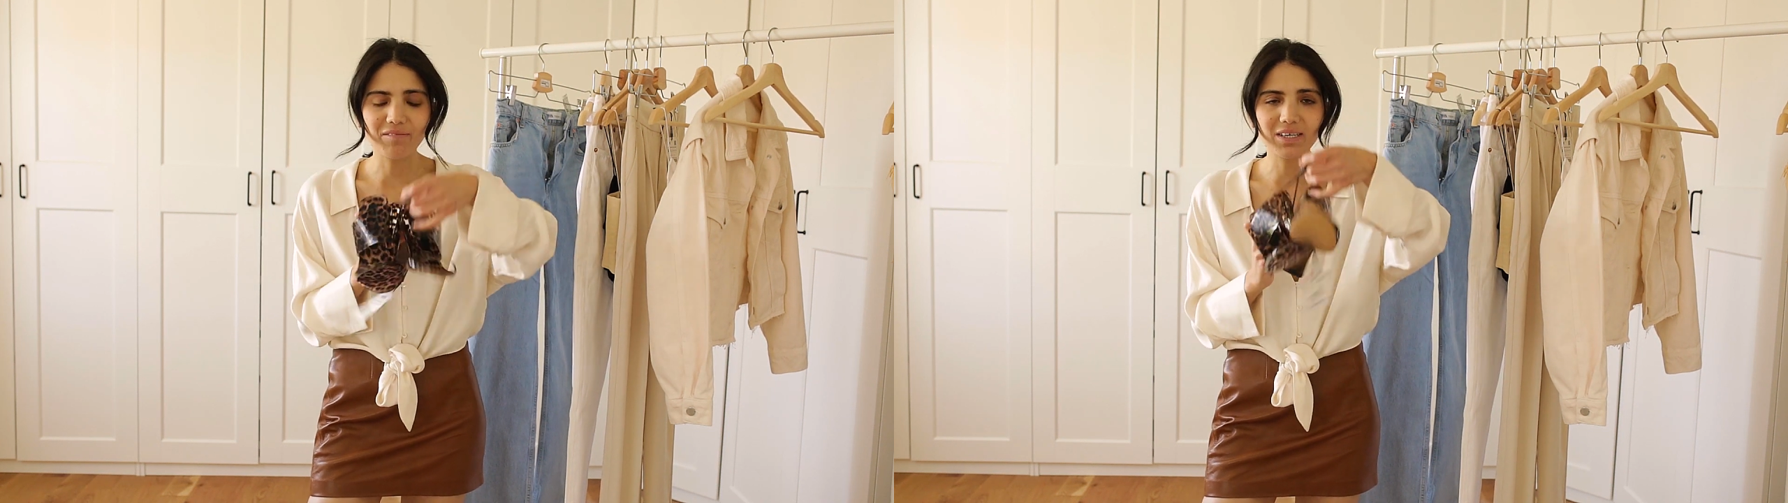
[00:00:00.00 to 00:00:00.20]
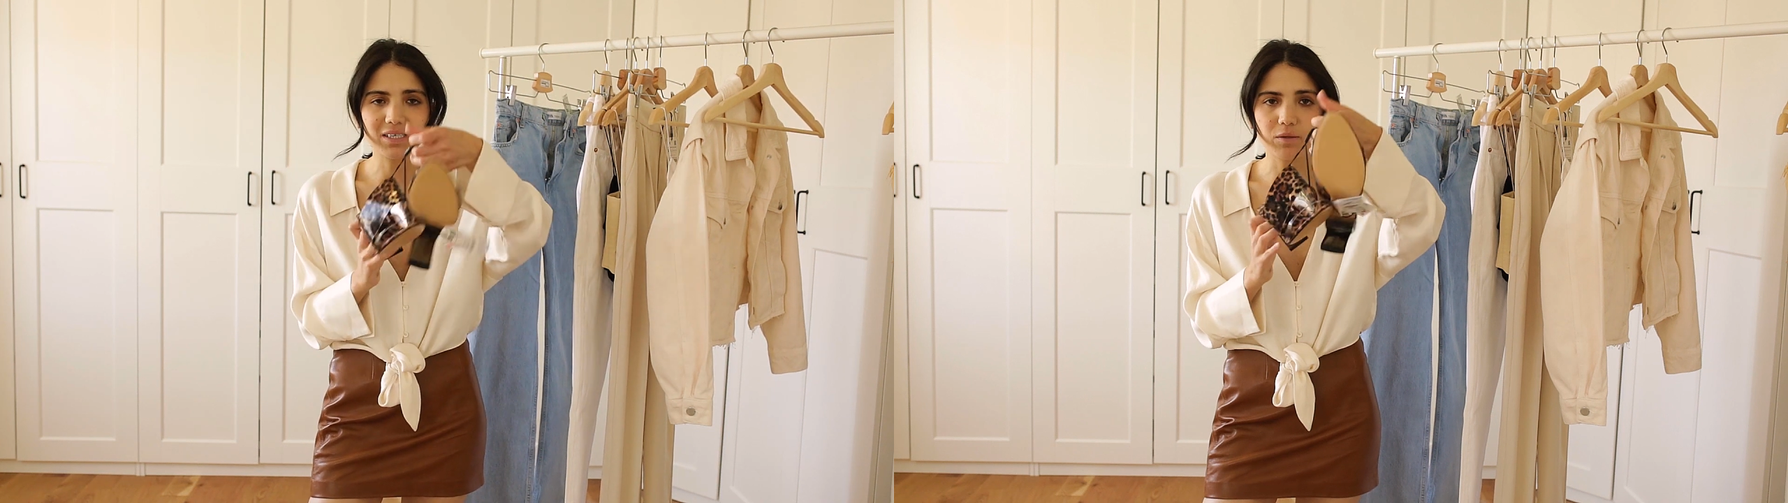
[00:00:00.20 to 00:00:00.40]
I
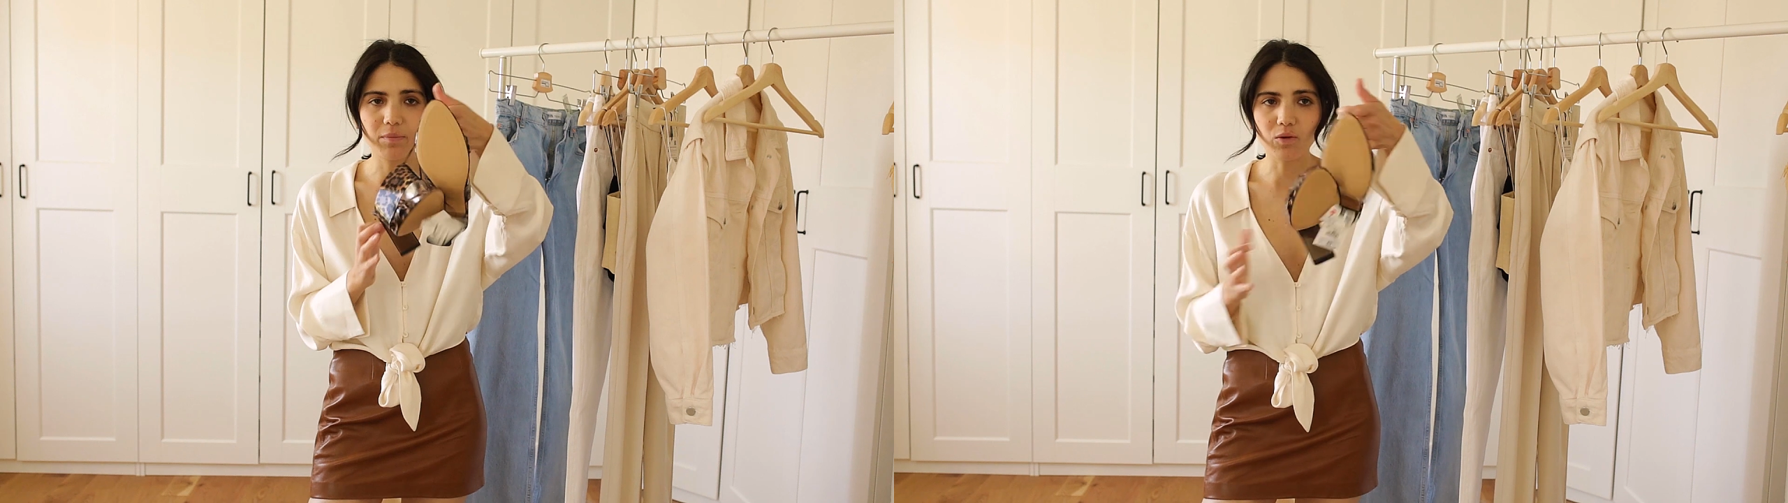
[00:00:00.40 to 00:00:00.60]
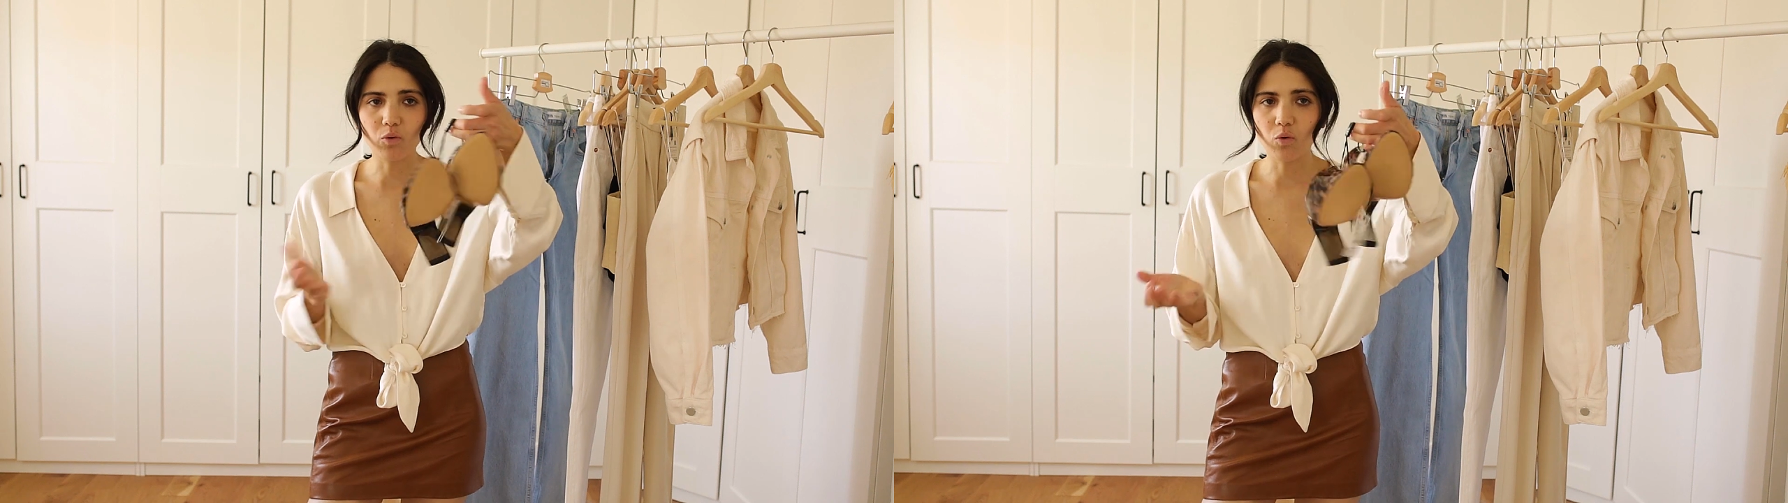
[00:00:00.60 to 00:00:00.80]
had this in the
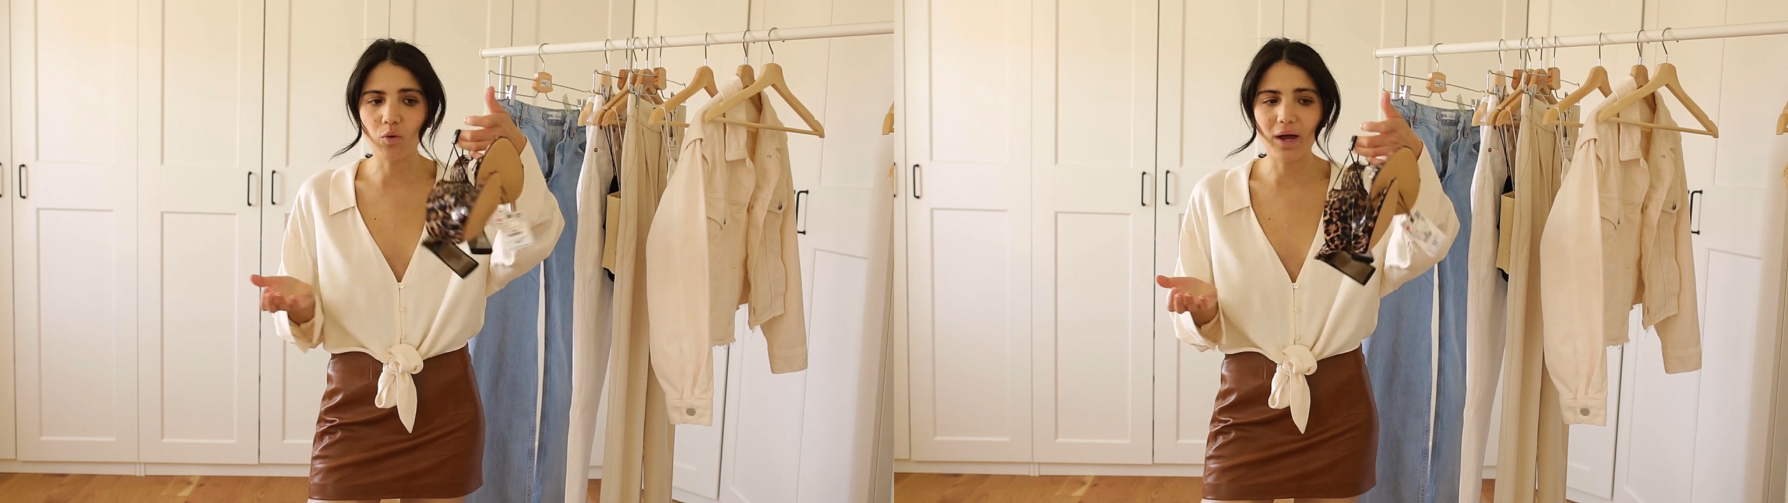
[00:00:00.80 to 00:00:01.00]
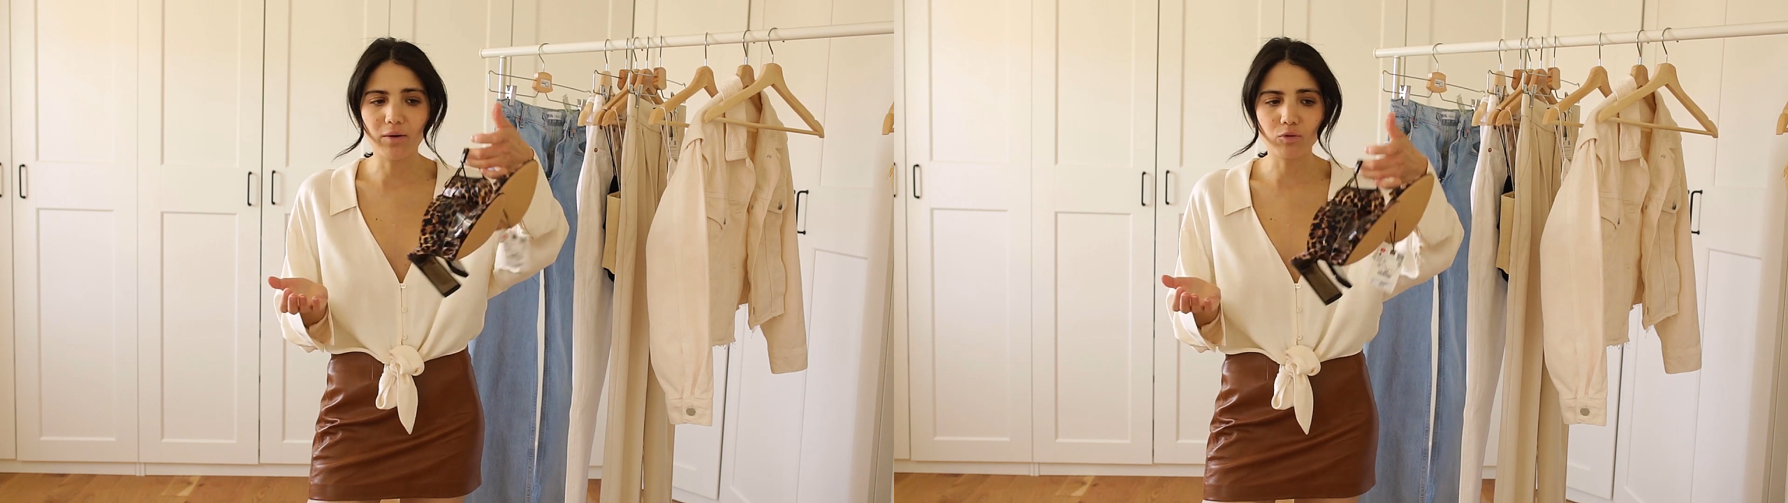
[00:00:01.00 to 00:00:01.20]

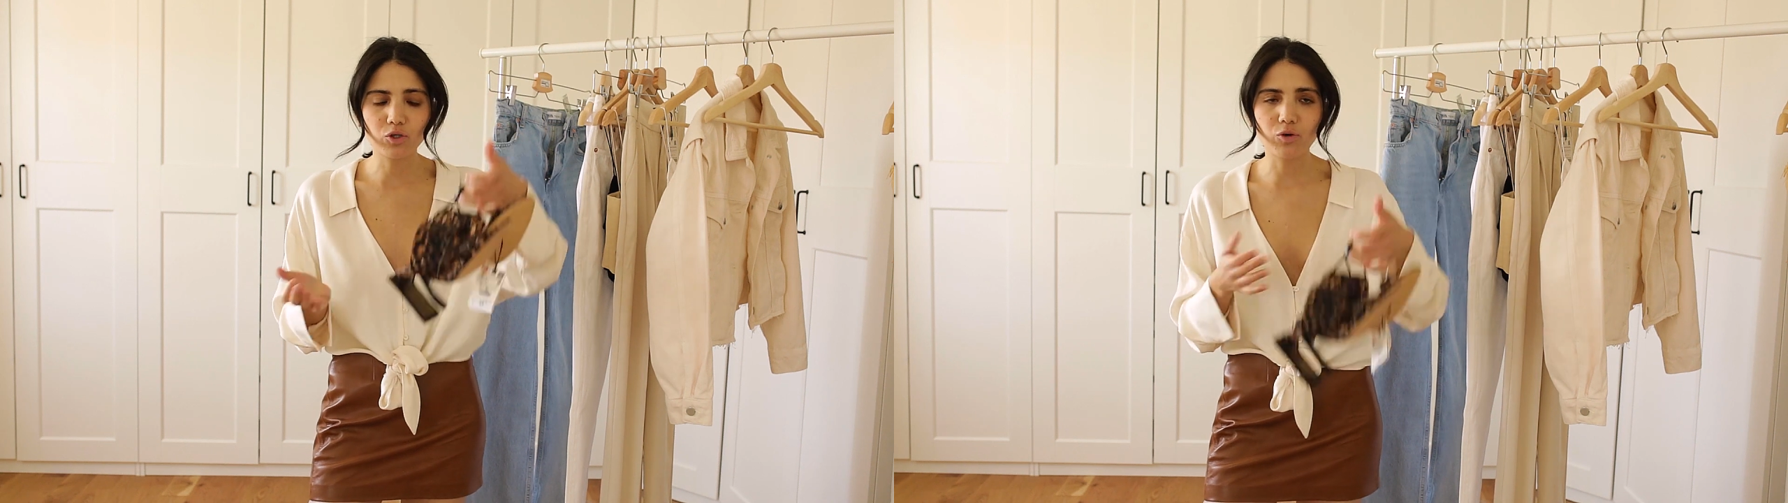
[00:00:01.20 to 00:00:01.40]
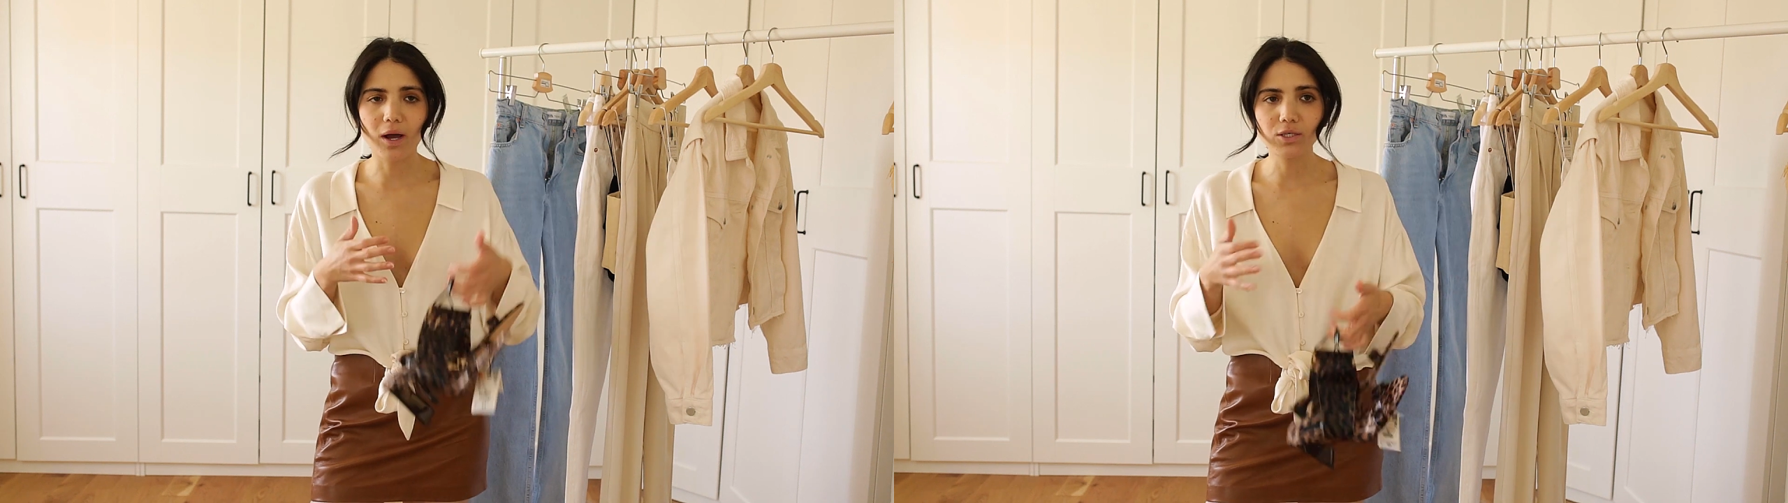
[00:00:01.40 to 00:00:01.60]
middle and I
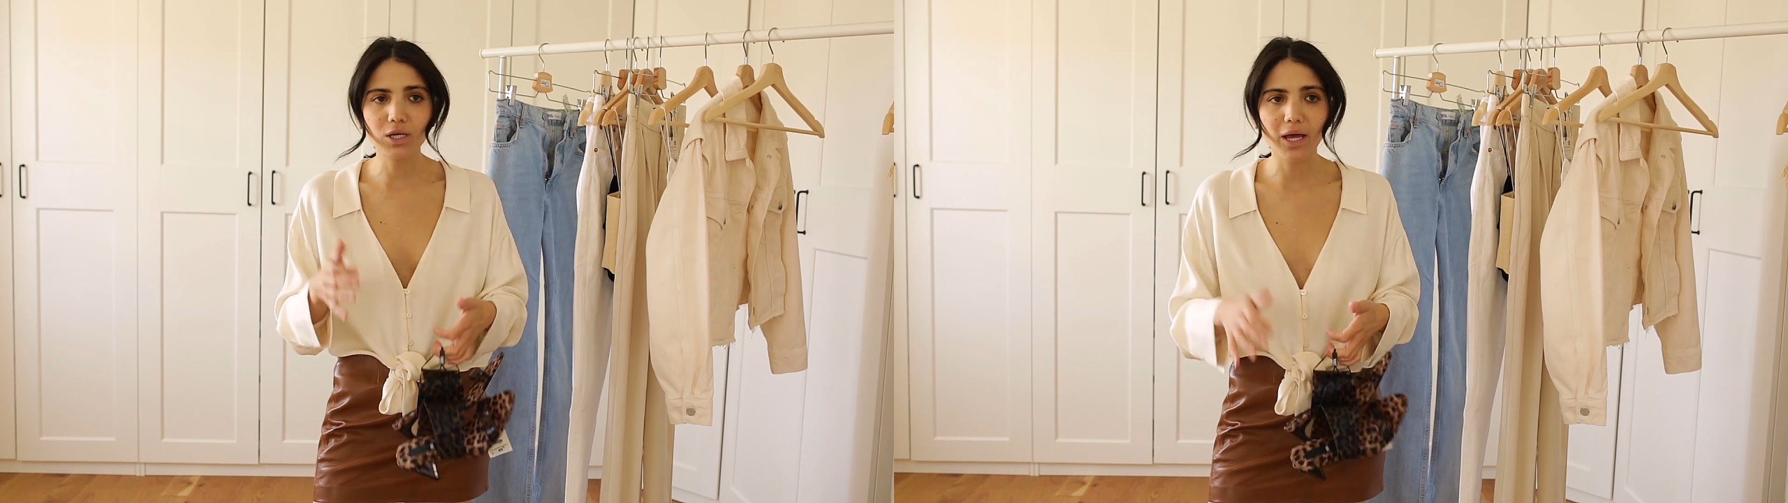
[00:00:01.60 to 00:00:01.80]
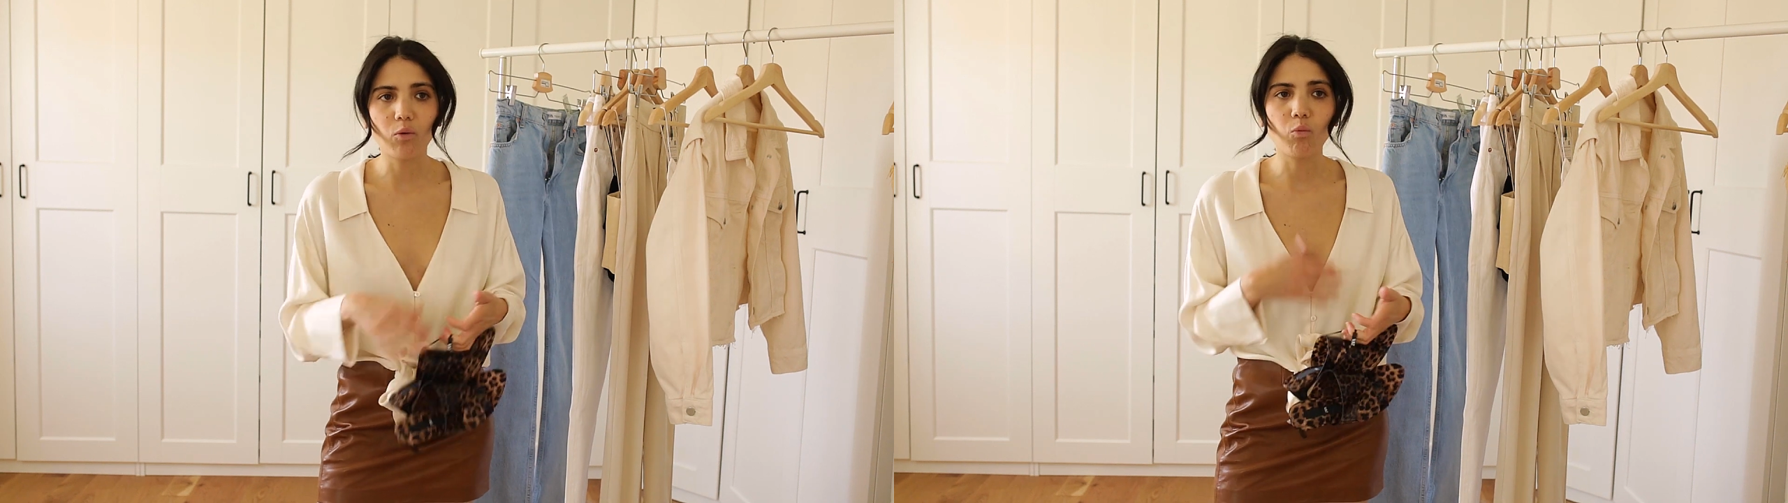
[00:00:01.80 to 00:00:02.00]
was trying to
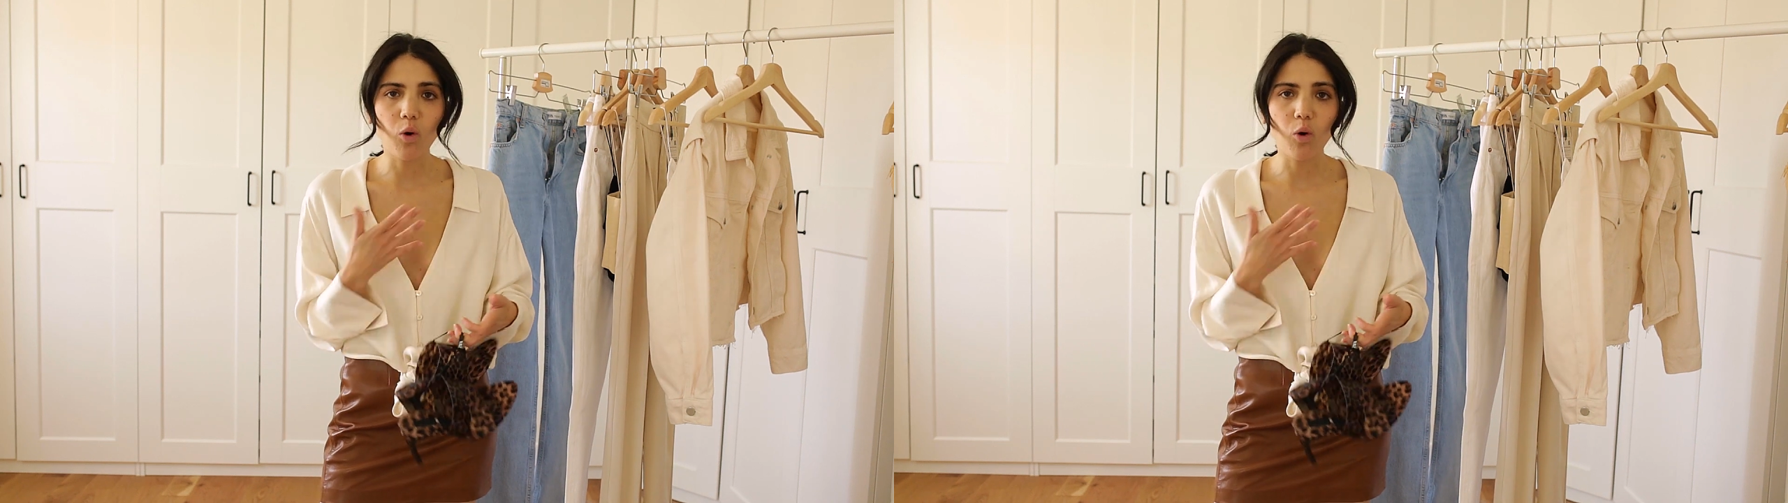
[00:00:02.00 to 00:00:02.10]
like